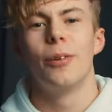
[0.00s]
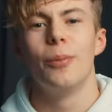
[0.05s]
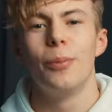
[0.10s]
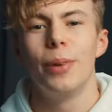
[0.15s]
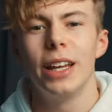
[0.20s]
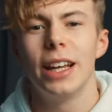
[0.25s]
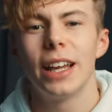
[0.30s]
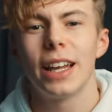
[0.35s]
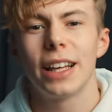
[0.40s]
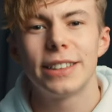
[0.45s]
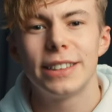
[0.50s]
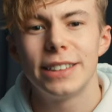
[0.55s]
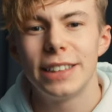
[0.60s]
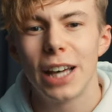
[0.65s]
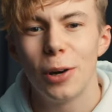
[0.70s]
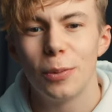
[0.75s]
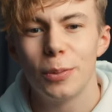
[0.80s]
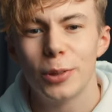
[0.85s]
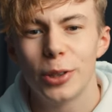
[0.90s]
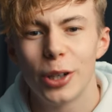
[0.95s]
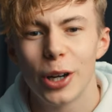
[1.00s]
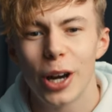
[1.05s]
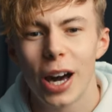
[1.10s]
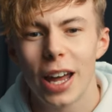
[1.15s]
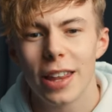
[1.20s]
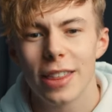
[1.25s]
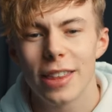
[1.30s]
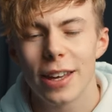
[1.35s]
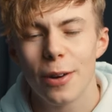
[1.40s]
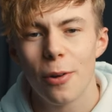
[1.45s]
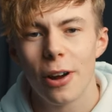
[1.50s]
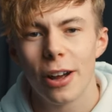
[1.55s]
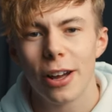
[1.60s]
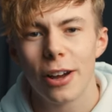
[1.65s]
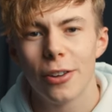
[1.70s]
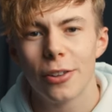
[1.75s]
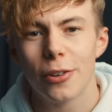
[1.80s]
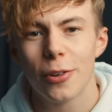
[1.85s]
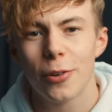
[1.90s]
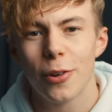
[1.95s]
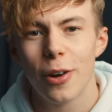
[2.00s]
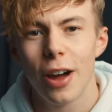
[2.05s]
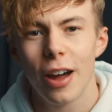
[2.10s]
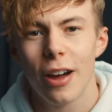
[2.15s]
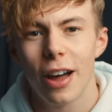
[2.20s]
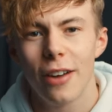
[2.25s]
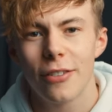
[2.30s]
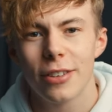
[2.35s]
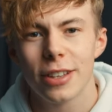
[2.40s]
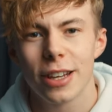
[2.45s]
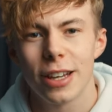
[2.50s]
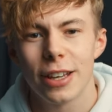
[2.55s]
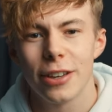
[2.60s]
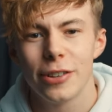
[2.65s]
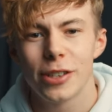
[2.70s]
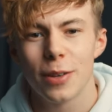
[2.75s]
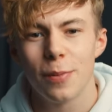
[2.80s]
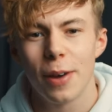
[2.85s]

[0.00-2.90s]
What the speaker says: mini like setup tour kind of thing where I go through everything I use